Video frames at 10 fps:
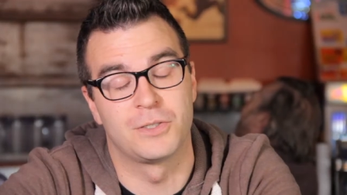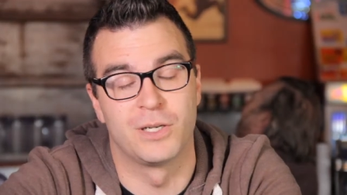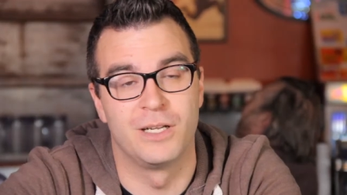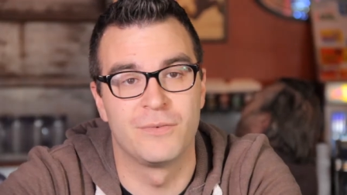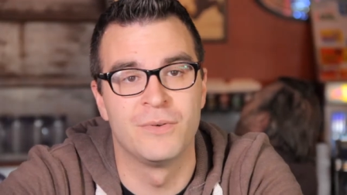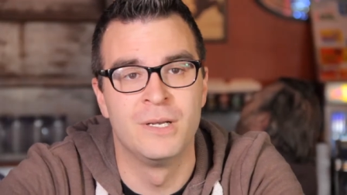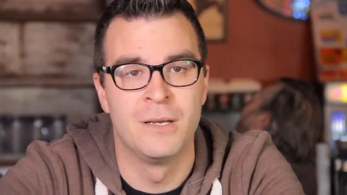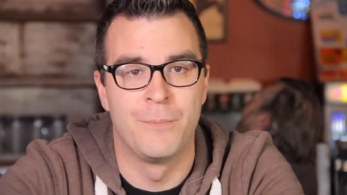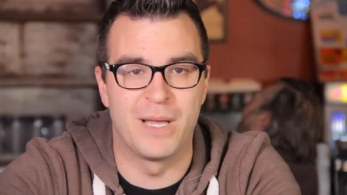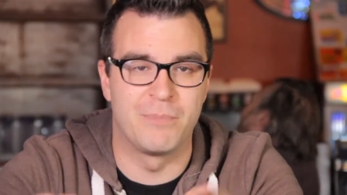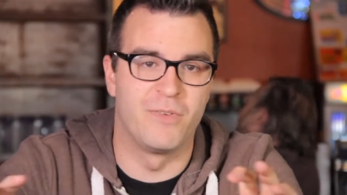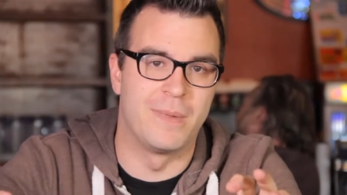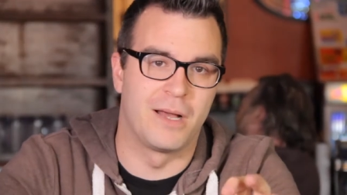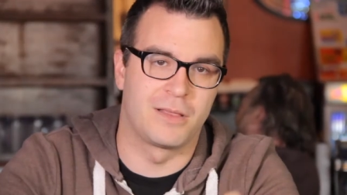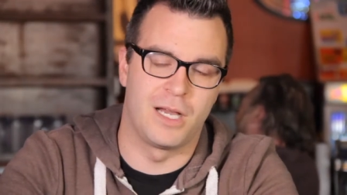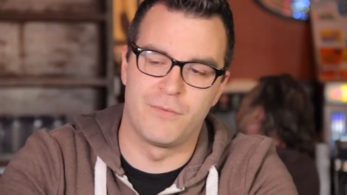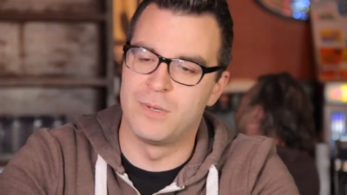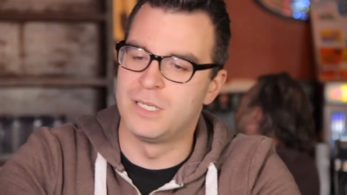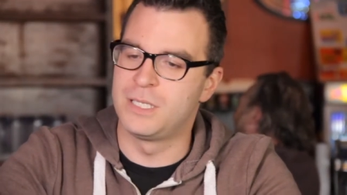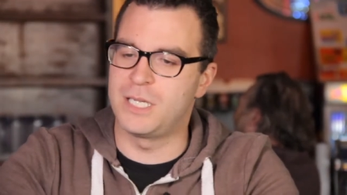Alternative, Big Movie Mouth Off.
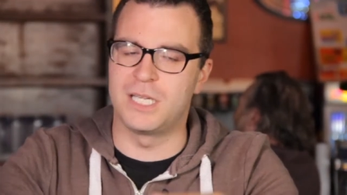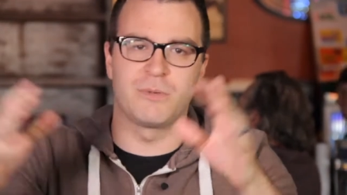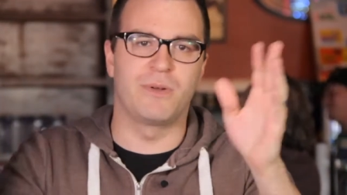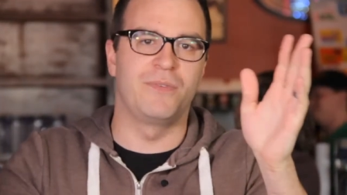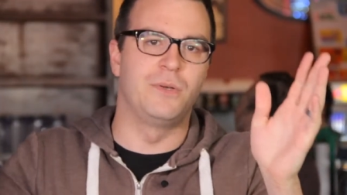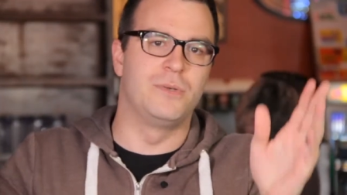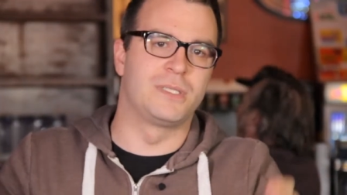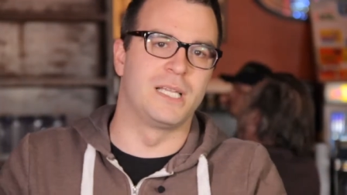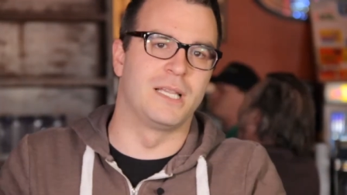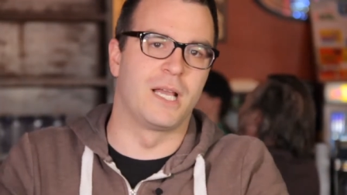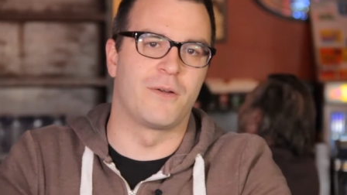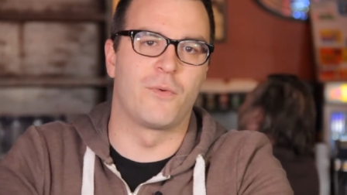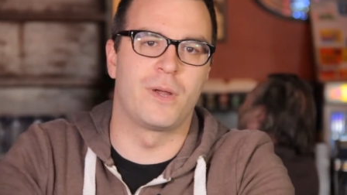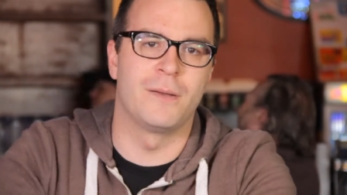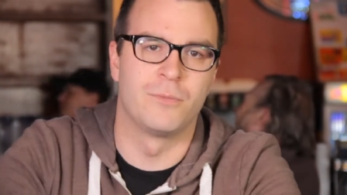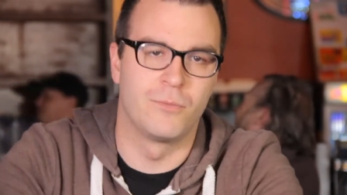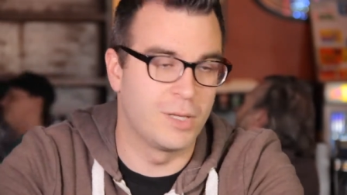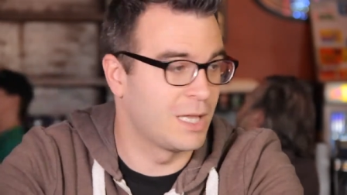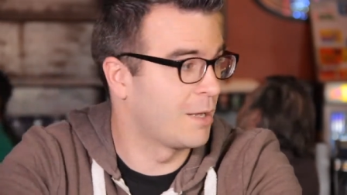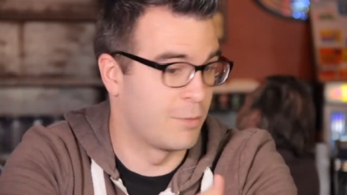Tons of reviews sitting there for you
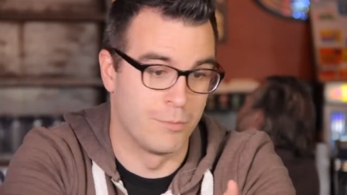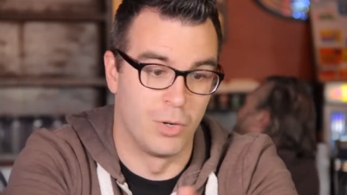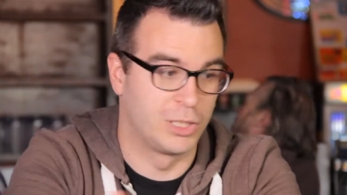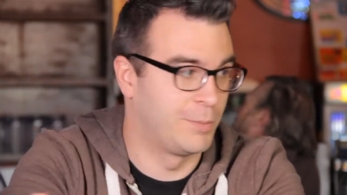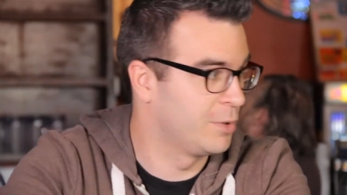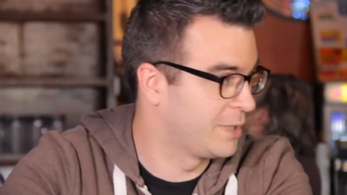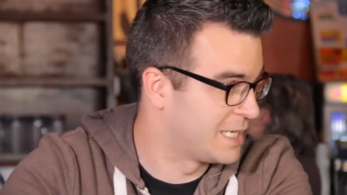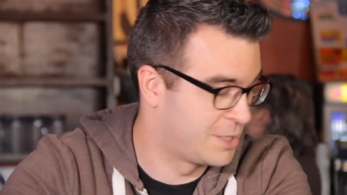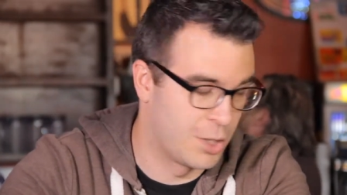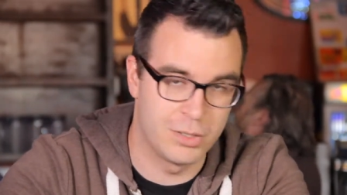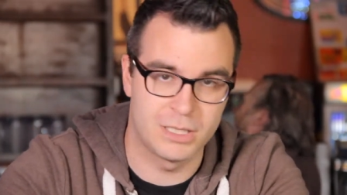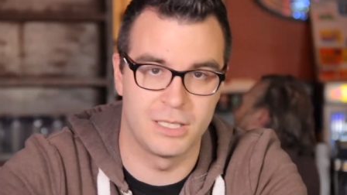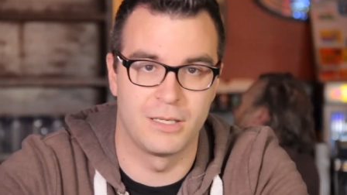with multiple guest hosts.